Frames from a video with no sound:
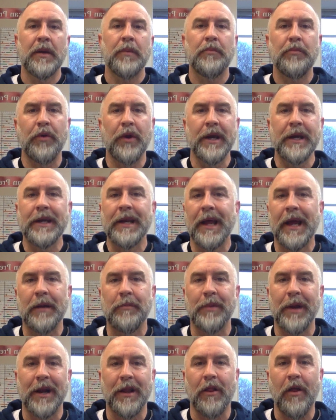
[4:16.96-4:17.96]
Britain
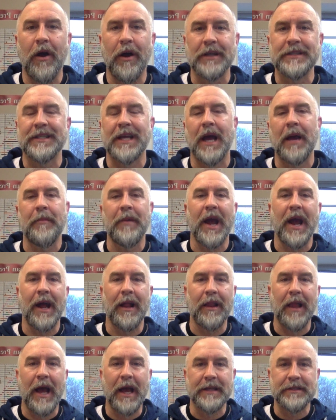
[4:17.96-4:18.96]
had been a longtime
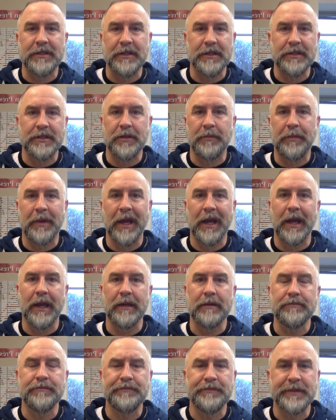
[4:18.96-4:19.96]
ally to Japan
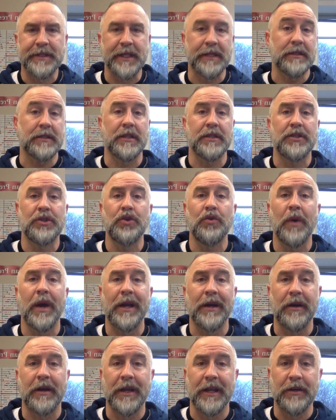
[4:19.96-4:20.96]
since the two
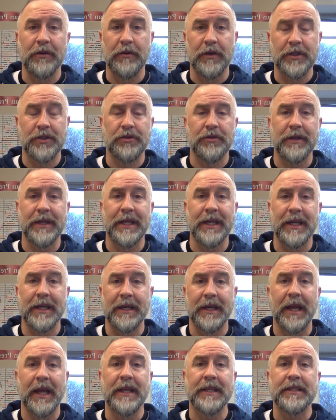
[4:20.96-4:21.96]
entered into a treaty in
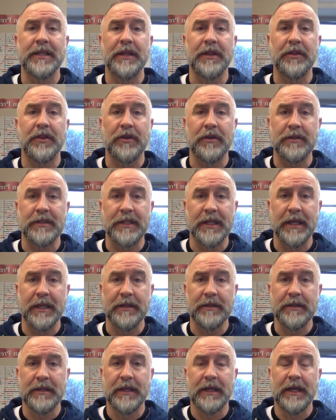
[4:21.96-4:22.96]
1913.
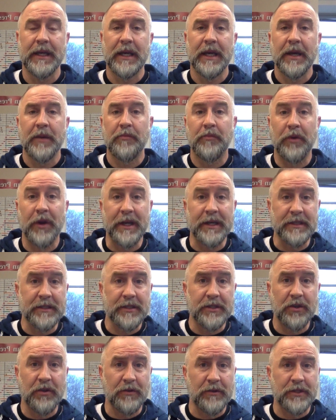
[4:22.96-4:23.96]
Britain
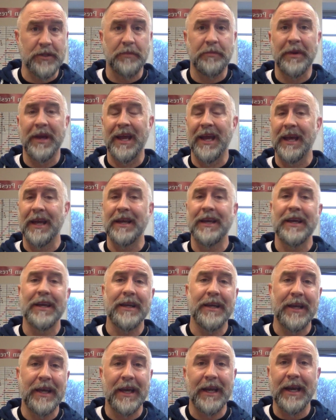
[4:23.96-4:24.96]
told Japan,
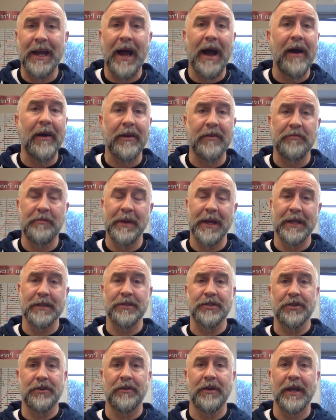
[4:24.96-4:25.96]
get out of
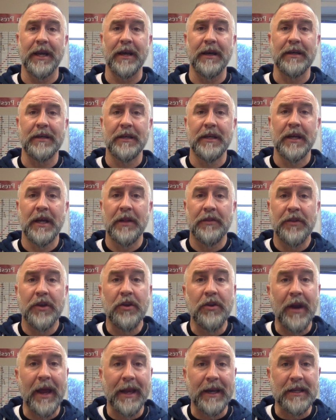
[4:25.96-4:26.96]
Manchuria. The
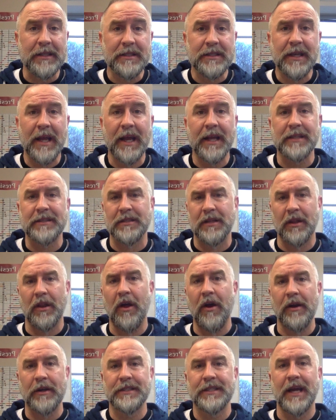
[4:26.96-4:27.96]
United States, a
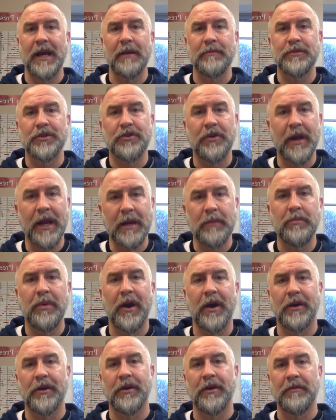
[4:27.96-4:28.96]
longtime trade
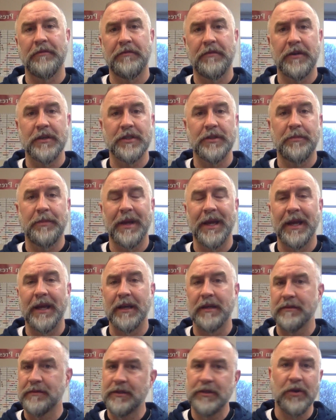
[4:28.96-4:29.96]
partner for Japan,
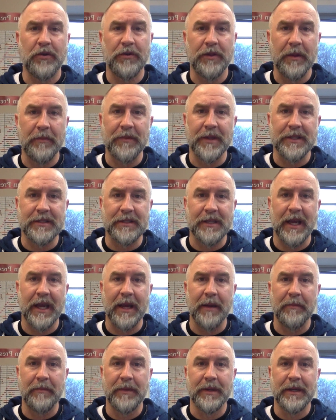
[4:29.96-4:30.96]
told them the same.